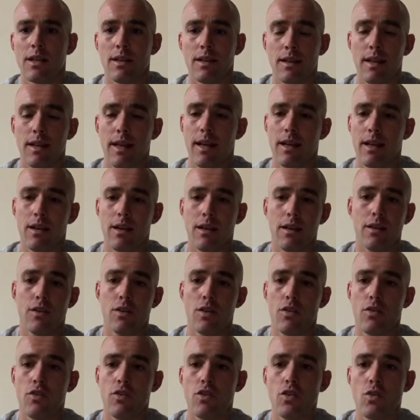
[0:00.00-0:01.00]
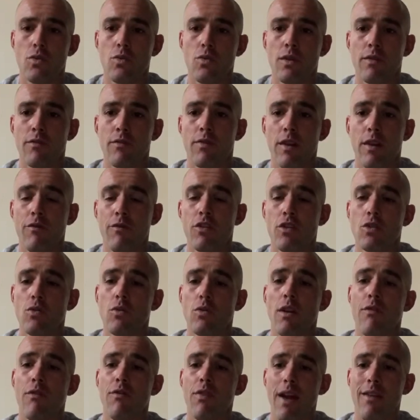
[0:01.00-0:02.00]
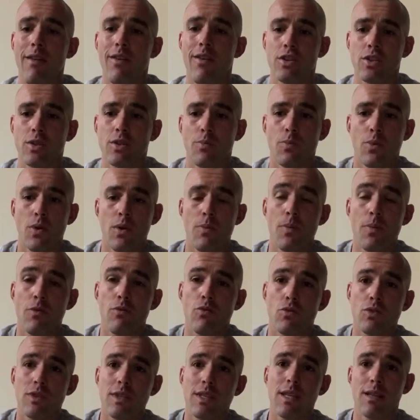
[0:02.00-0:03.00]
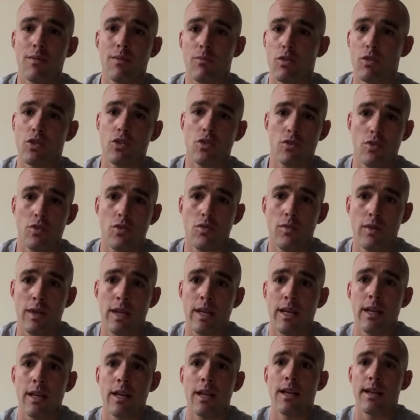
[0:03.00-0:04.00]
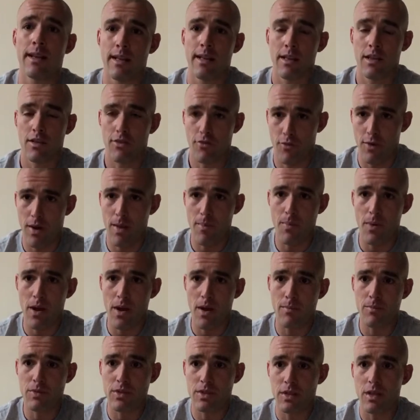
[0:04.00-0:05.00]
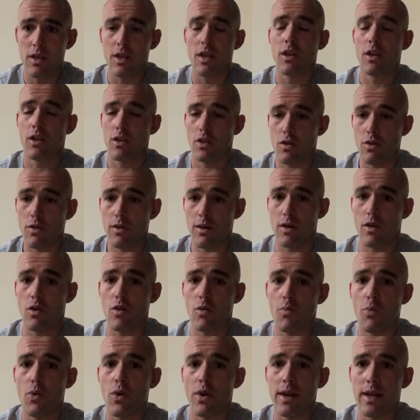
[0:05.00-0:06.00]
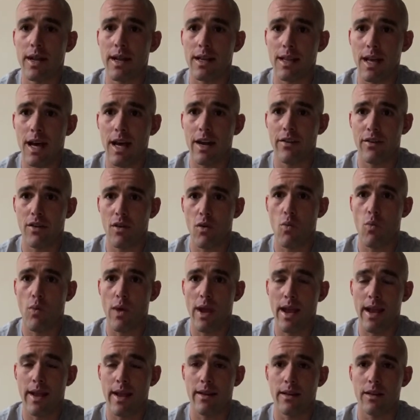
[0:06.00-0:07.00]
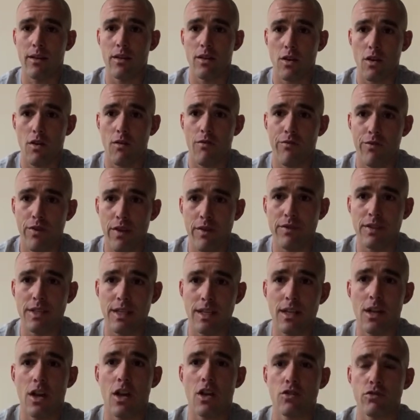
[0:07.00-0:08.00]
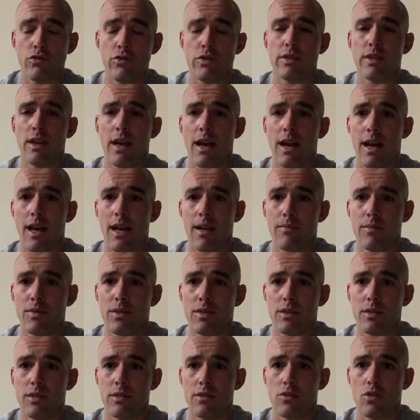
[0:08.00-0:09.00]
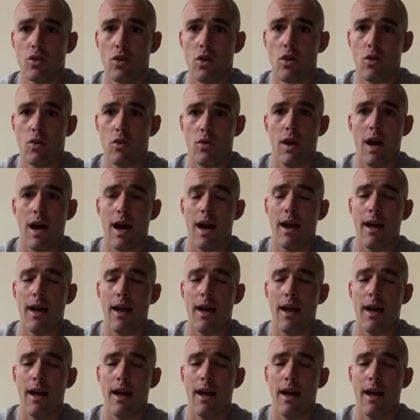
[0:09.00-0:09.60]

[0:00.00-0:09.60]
like you know you're doing if you're doing a 500 burpee routine but you're doing three pumps you're you're putting a lot of your weight you know 1500 times so